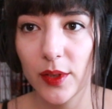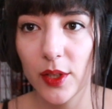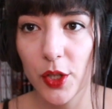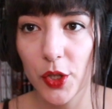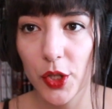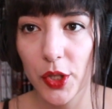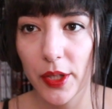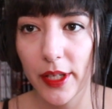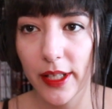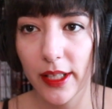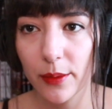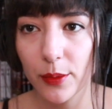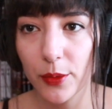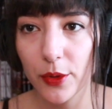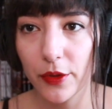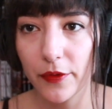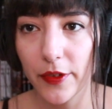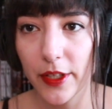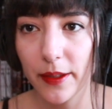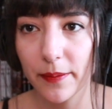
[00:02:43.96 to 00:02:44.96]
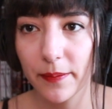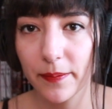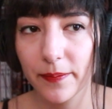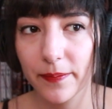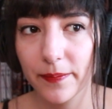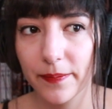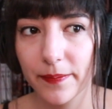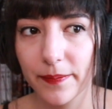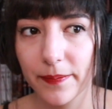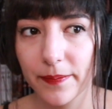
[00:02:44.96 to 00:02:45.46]
They're shooting a movie.
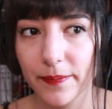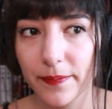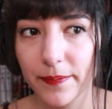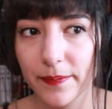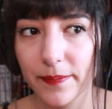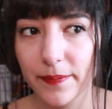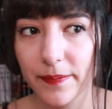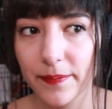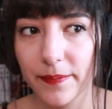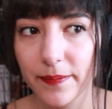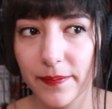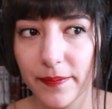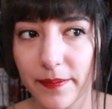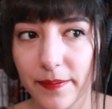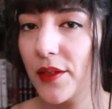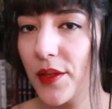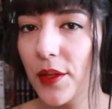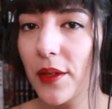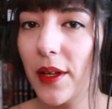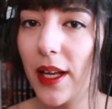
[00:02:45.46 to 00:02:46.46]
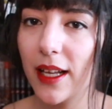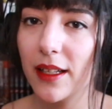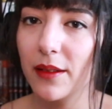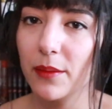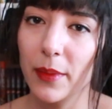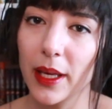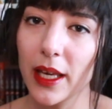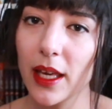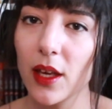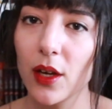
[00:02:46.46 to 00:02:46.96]
Nizu
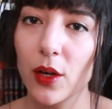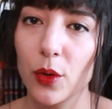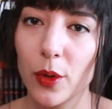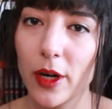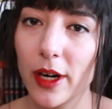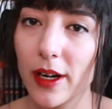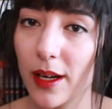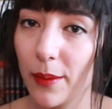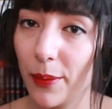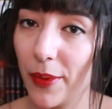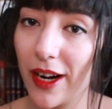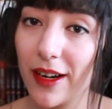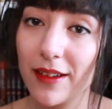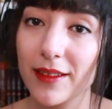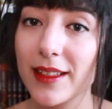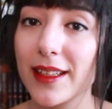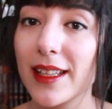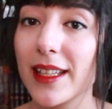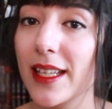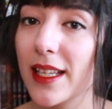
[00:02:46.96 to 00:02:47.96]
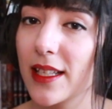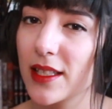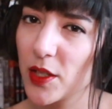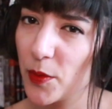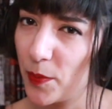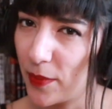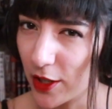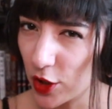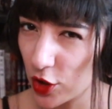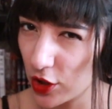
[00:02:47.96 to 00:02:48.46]
and Mikio were apparently
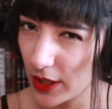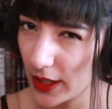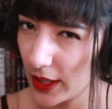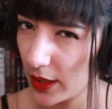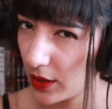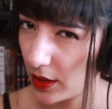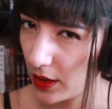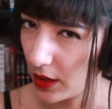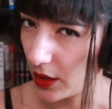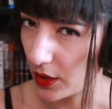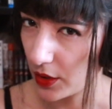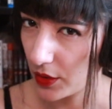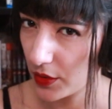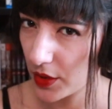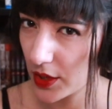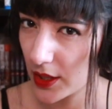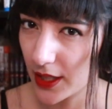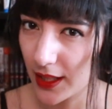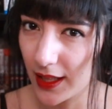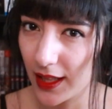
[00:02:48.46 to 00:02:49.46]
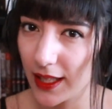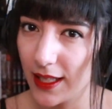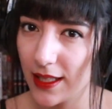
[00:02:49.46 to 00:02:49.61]
especially close, at